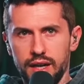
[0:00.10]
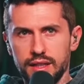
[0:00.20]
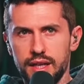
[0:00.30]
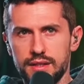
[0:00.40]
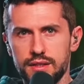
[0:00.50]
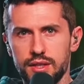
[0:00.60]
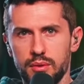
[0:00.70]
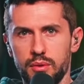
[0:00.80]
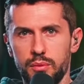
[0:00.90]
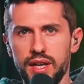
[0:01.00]
right, ladies and
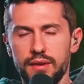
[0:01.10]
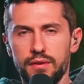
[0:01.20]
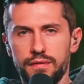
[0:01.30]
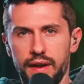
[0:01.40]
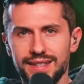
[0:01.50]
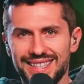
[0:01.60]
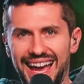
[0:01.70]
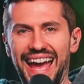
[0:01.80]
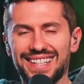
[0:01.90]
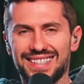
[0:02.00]
gentlemen, we have a
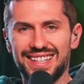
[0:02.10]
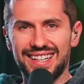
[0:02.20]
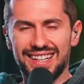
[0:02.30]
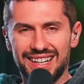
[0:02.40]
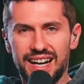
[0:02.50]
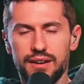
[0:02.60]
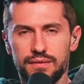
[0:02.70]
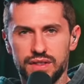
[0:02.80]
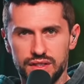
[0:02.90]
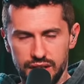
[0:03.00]
fantastic
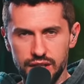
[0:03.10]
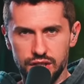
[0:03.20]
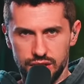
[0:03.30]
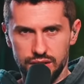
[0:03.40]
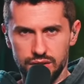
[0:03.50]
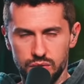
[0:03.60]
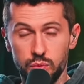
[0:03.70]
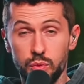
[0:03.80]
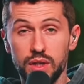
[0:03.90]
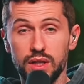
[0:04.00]
conversation
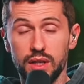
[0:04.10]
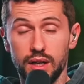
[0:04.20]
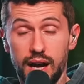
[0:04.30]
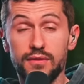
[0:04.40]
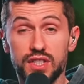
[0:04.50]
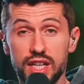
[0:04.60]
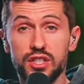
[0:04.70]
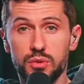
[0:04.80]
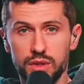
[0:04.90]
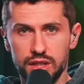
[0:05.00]
with
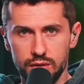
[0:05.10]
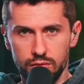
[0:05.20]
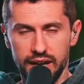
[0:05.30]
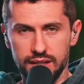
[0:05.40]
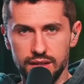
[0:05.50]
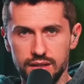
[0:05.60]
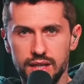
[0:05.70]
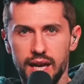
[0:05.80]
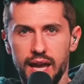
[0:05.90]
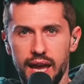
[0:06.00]
the
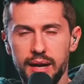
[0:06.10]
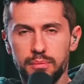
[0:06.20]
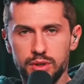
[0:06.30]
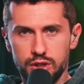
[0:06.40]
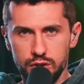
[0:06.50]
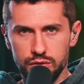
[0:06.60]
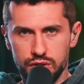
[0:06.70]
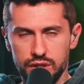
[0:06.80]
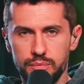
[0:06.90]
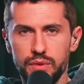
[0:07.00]
directors and
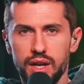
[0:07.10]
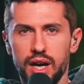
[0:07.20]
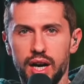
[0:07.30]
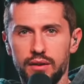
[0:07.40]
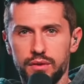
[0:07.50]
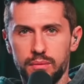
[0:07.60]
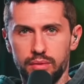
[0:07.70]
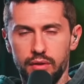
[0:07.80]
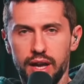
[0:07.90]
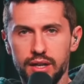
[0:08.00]
producer of the
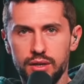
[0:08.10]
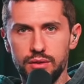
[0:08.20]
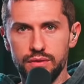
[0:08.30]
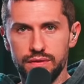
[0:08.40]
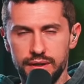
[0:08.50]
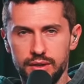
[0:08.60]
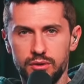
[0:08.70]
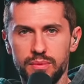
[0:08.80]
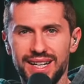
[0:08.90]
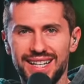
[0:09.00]
brand new
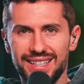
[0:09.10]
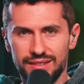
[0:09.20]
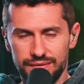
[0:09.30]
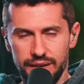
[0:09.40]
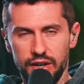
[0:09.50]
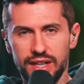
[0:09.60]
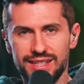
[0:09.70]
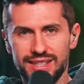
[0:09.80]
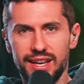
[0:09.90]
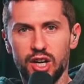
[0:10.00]
film
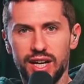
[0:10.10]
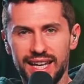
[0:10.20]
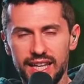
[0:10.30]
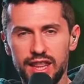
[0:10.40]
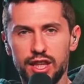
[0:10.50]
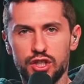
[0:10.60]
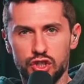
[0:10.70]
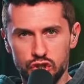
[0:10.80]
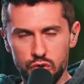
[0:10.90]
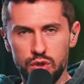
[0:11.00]
Nefarious. They are in the
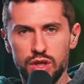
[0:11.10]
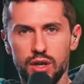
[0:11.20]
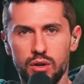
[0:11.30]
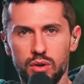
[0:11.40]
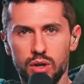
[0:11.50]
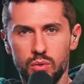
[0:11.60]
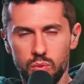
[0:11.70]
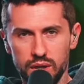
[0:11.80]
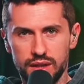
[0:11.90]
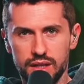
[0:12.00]
studio
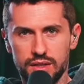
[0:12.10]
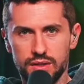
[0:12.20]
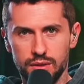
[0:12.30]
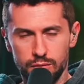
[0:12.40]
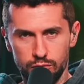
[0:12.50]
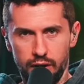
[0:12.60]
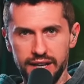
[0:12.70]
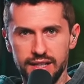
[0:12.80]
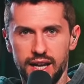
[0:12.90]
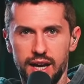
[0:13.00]
with us
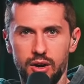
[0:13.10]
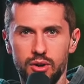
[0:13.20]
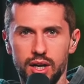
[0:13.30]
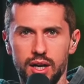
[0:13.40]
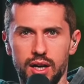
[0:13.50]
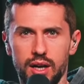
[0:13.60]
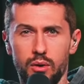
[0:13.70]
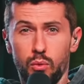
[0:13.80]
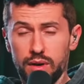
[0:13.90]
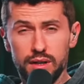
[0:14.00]
right now.
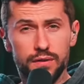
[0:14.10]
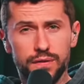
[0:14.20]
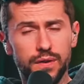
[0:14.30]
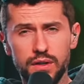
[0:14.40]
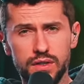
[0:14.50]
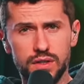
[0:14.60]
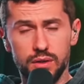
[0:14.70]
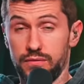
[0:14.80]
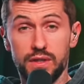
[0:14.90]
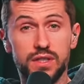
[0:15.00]
One of the first
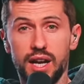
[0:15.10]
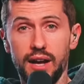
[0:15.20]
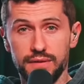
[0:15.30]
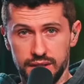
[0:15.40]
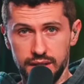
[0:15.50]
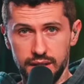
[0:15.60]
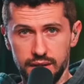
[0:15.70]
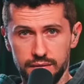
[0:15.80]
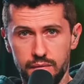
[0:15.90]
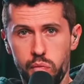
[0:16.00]
that I've seen
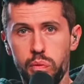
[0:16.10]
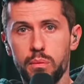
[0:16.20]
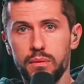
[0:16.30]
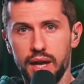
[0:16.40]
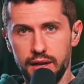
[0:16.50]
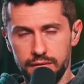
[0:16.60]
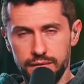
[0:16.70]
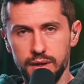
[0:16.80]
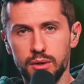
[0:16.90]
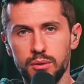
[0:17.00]
of a
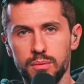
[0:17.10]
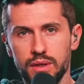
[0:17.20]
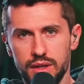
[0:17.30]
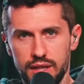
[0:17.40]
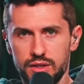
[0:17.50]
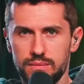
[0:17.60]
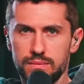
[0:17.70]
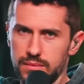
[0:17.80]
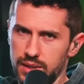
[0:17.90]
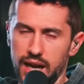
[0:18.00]
film that is
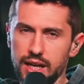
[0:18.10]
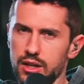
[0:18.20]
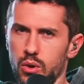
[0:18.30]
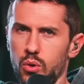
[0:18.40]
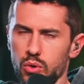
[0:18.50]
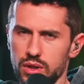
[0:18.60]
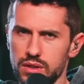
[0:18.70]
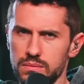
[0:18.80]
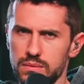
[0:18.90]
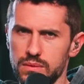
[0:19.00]
kind of in the
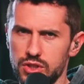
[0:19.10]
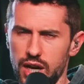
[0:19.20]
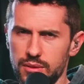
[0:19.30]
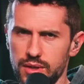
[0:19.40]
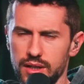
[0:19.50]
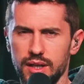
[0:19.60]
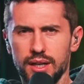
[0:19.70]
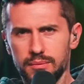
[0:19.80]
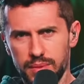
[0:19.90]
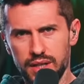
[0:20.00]
horror genre,
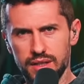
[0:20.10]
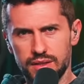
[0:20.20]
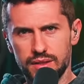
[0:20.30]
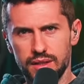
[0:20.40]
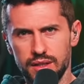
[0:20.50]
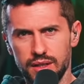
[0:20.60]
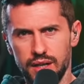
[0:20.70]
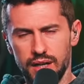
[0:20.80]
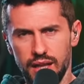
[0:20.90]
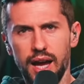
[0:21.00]
but is
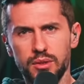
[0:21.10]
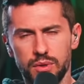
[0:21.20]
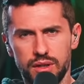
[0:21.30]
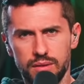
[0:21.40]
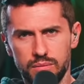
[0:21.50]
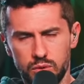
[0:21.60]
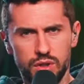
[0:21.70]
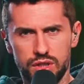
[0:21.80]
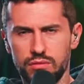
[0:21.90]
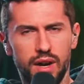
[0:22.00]
aligned with
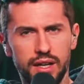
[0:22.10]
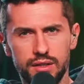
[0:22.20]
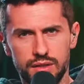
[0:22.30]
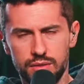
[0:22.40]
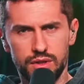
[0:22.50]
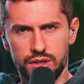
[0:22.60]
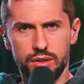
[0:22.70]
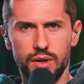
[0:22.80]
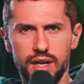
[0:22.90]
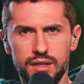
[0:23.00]
Christian writers and
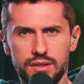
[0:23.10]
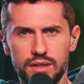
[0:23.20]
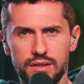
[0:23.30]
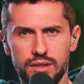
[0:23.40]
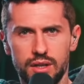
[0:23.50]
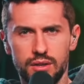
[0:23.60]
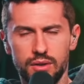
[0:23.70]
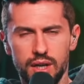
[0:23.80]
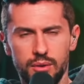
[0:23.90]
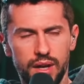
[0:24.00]
Christian creators. And
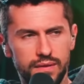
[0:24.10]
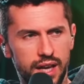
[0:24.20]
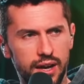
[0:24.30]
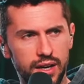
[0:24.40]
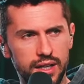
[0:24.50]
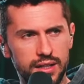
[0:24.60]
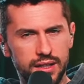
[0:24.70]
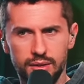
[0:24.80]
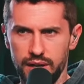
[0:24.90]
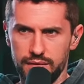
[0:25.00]
so we have Carrie
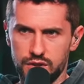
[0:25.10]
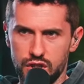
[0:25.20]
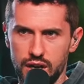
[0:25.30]
and we have